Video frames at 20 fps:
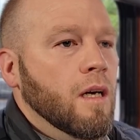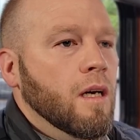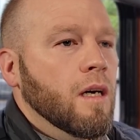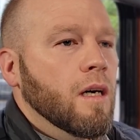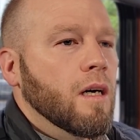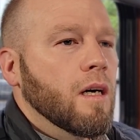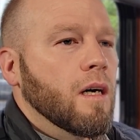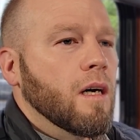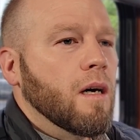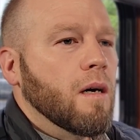
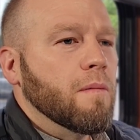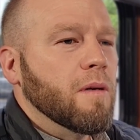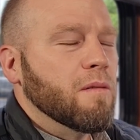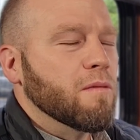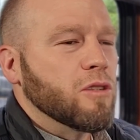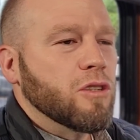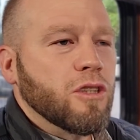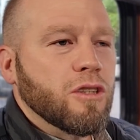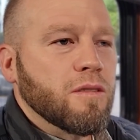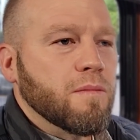It was
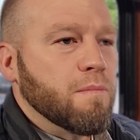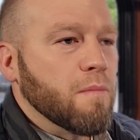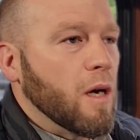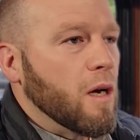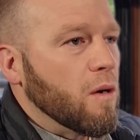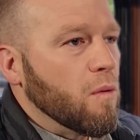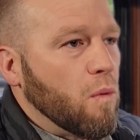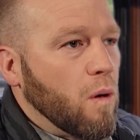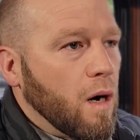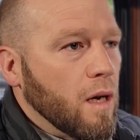just
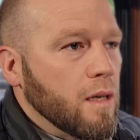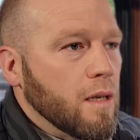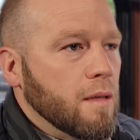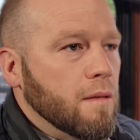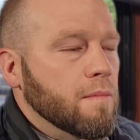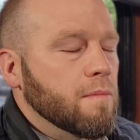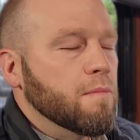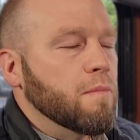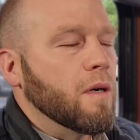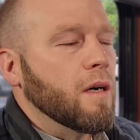marijuana,
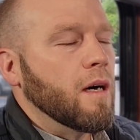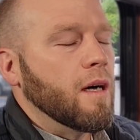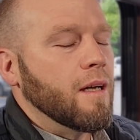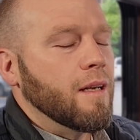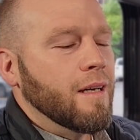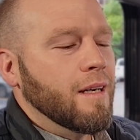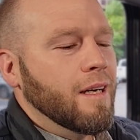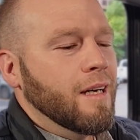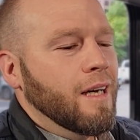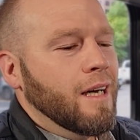but
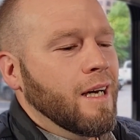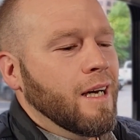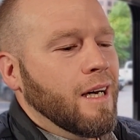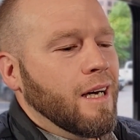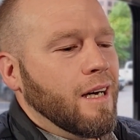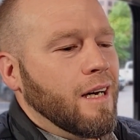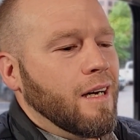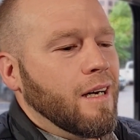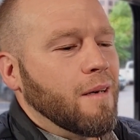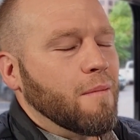
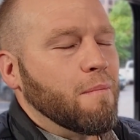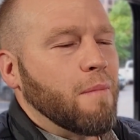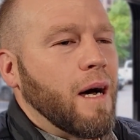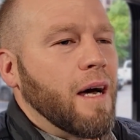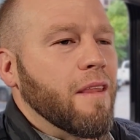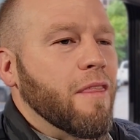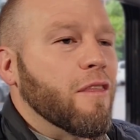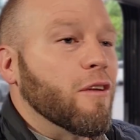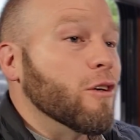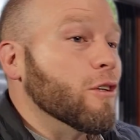by
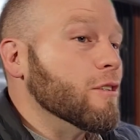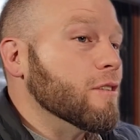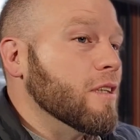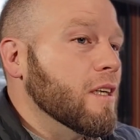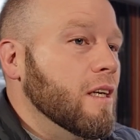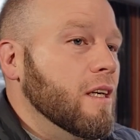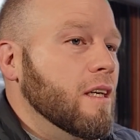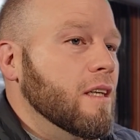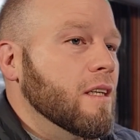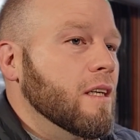
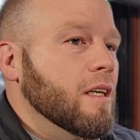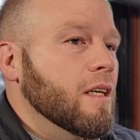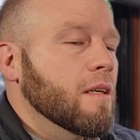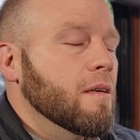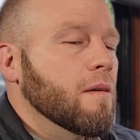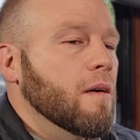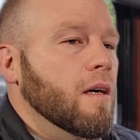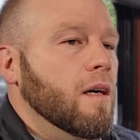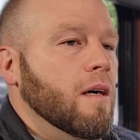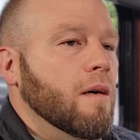13,
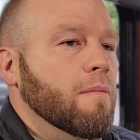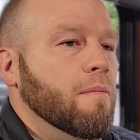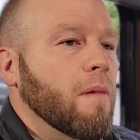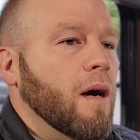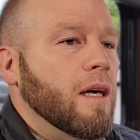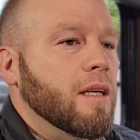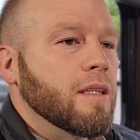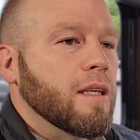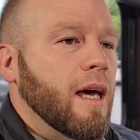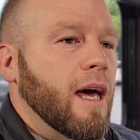
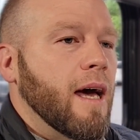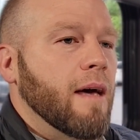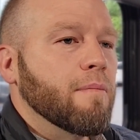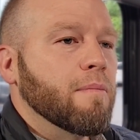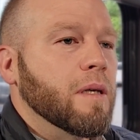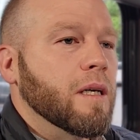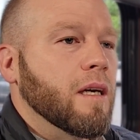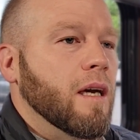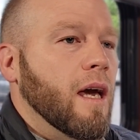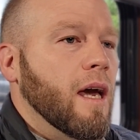my dad
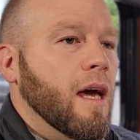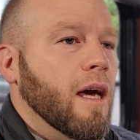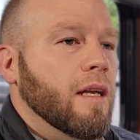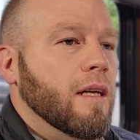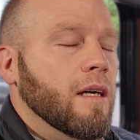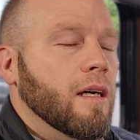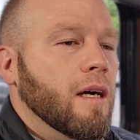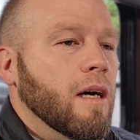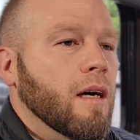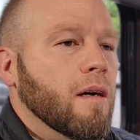
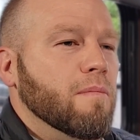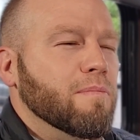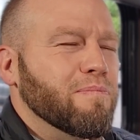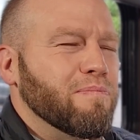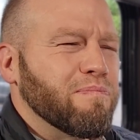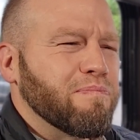began